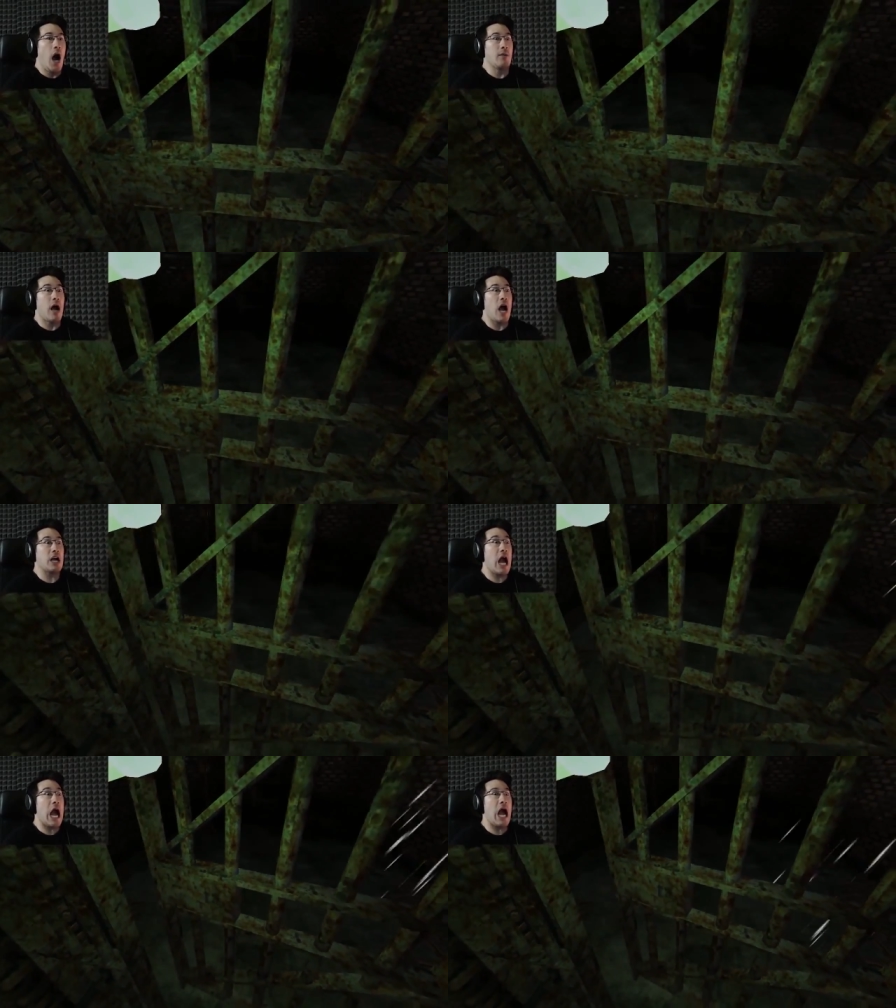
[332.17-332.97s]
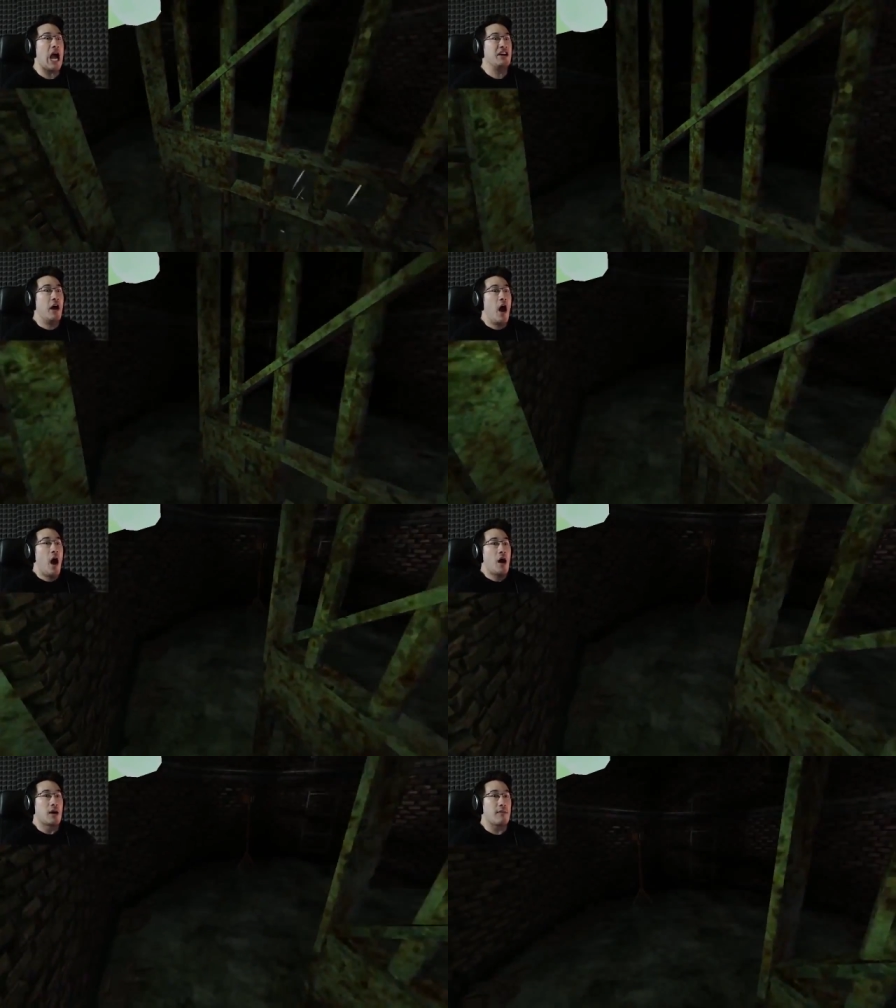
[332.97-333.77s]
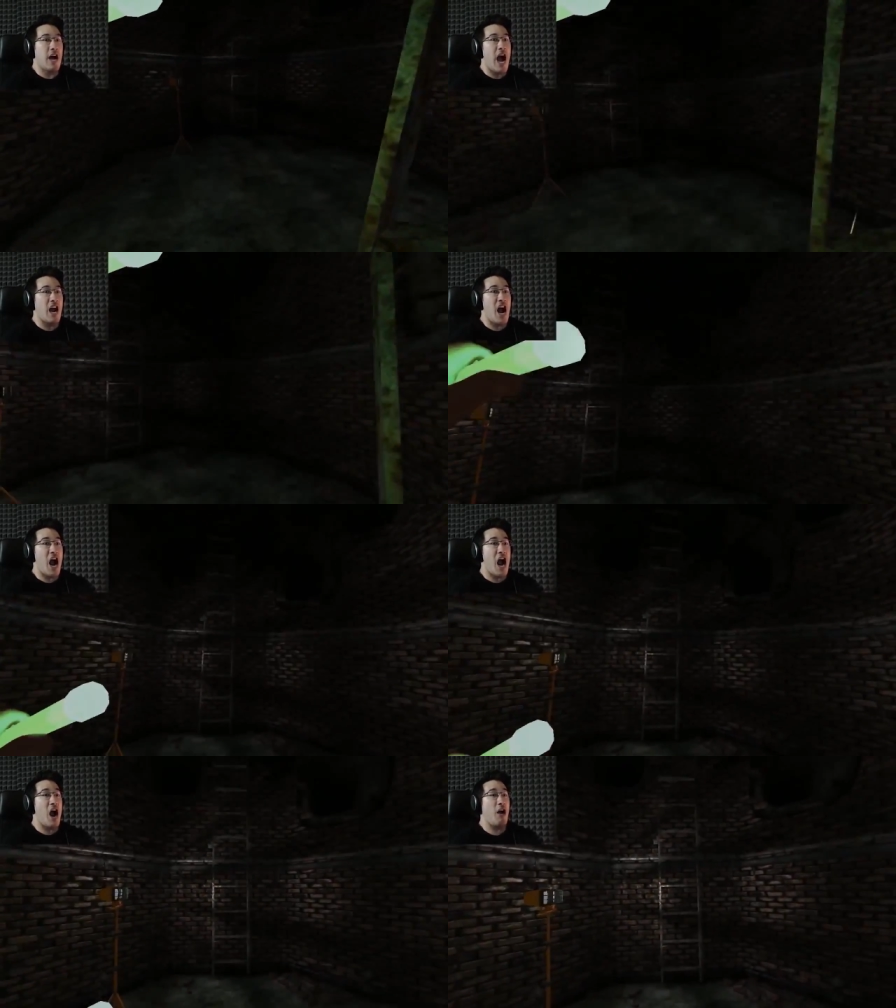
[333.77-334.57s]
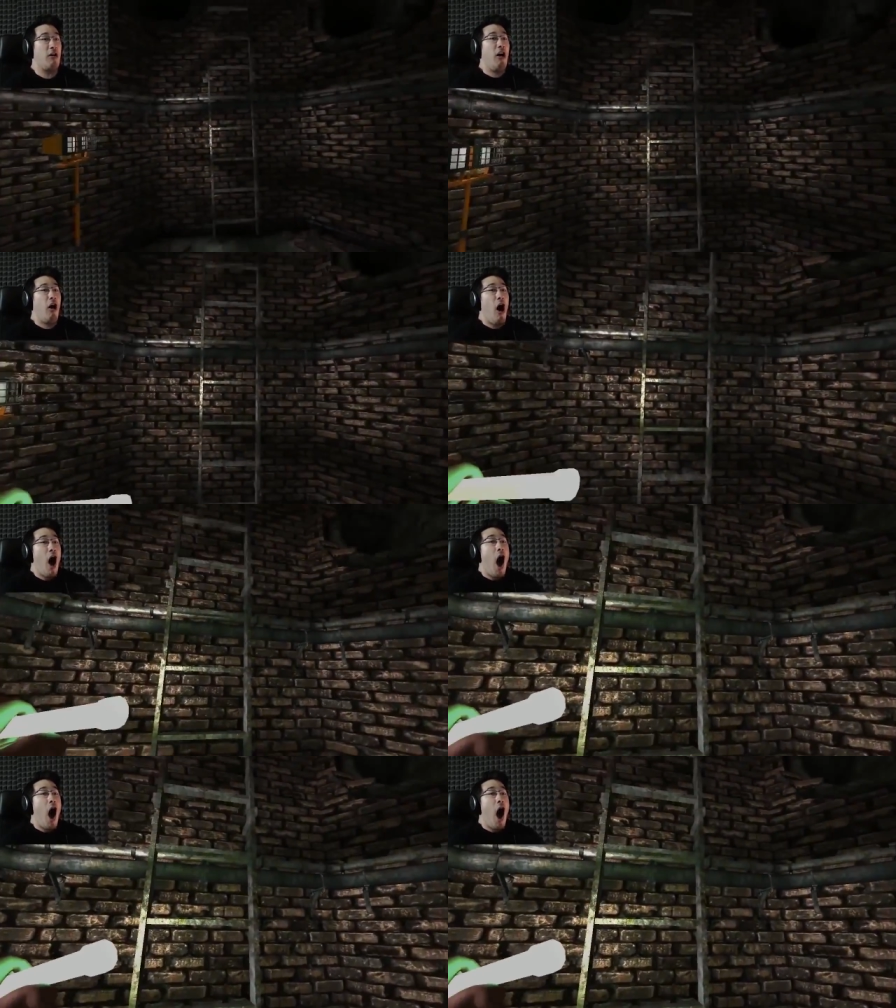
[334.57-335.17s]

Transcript: my god! Get me out of here!